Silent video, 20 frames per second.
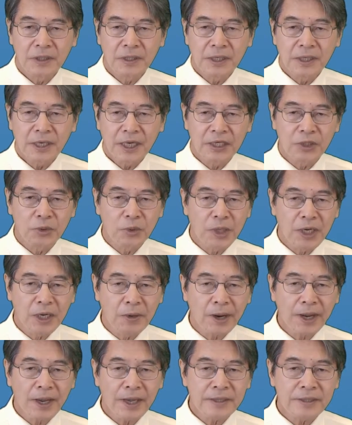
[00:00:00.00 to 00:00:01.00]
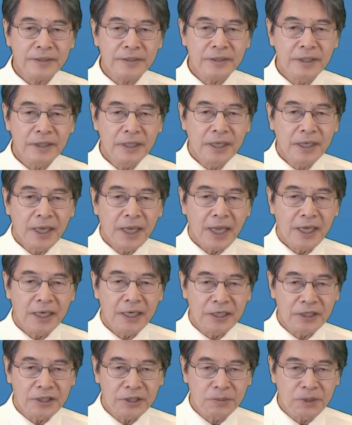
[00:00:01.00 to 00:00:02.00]
It requires an
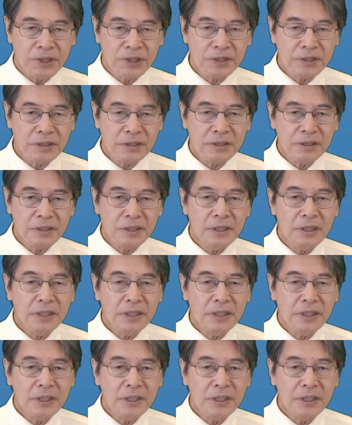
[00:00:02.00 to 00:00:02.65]
intermission